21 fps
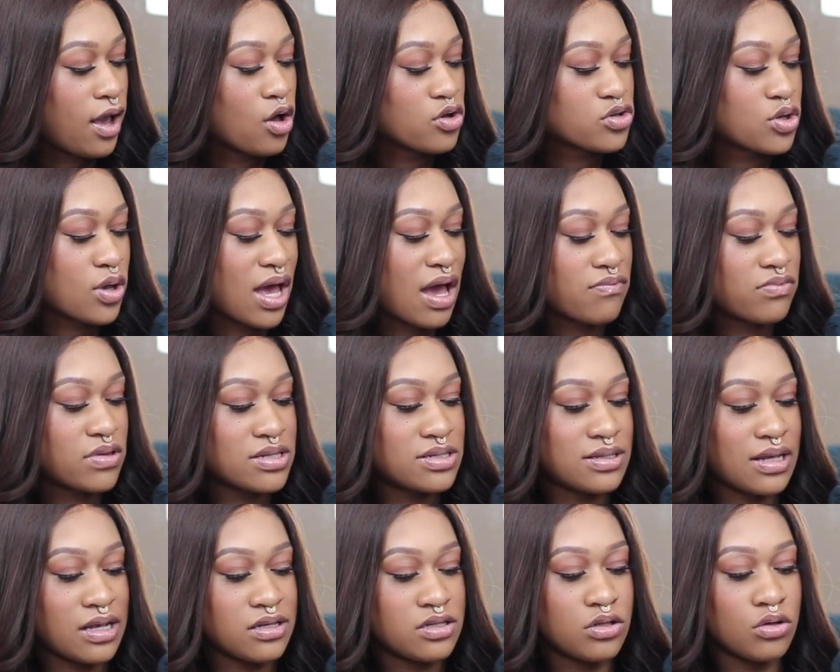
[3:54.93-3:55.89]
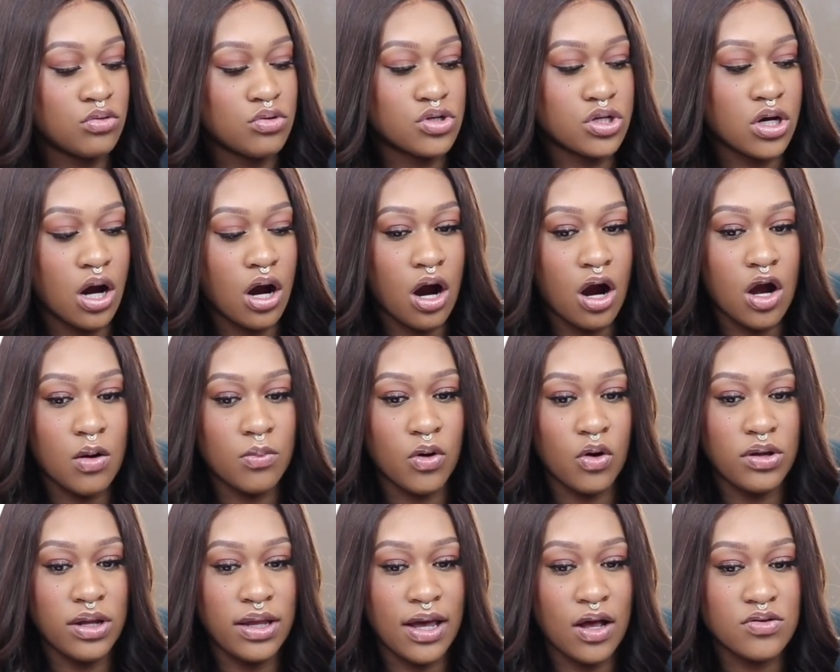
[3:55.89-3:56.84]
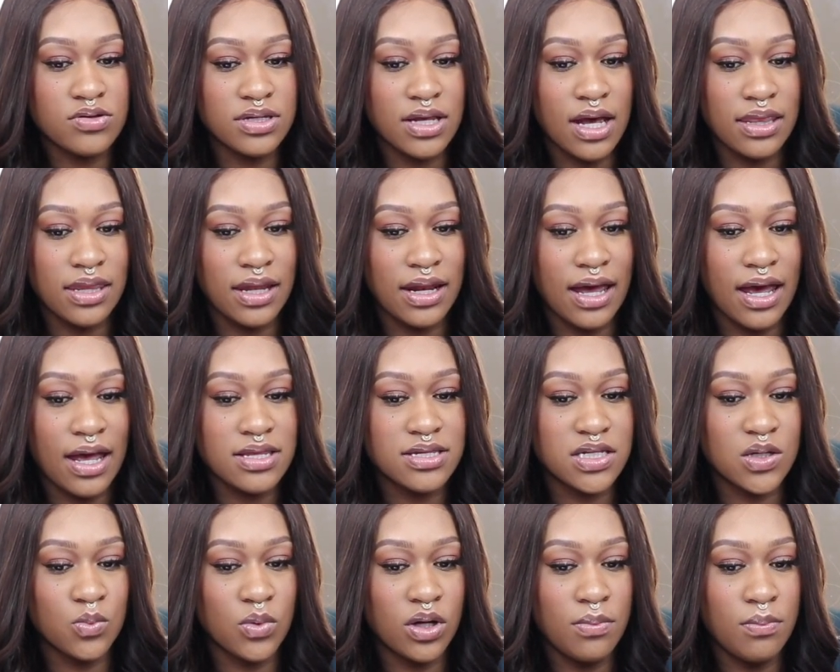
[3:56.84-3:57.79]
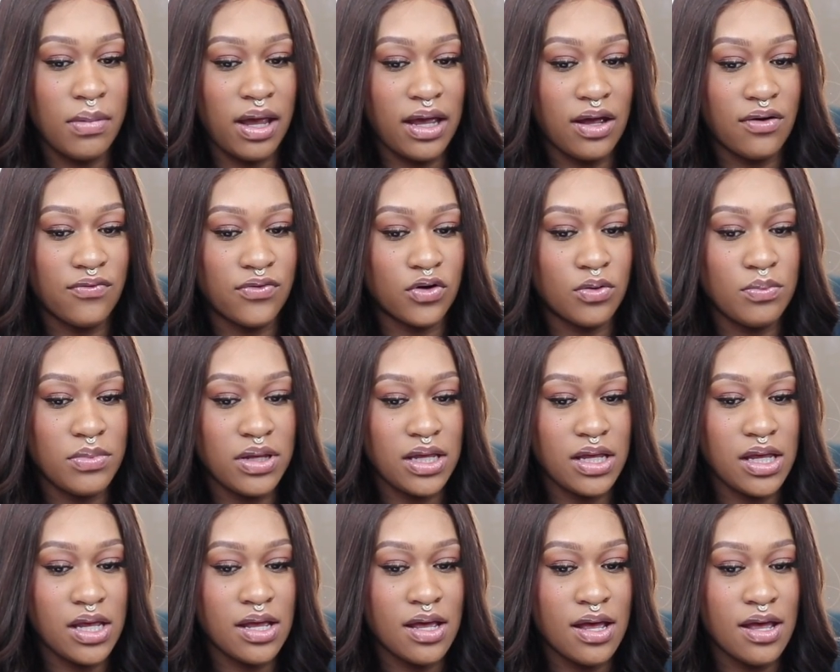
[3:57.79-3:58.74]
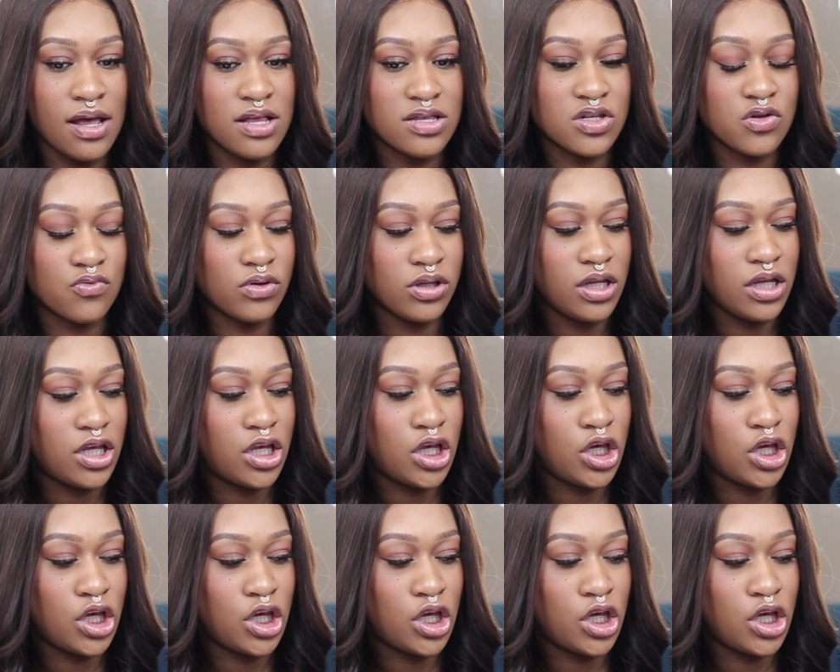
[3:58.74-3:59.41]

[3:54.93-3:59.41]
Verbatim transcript: I also have this nice little charm on the outside that I had someone make for me. It's a really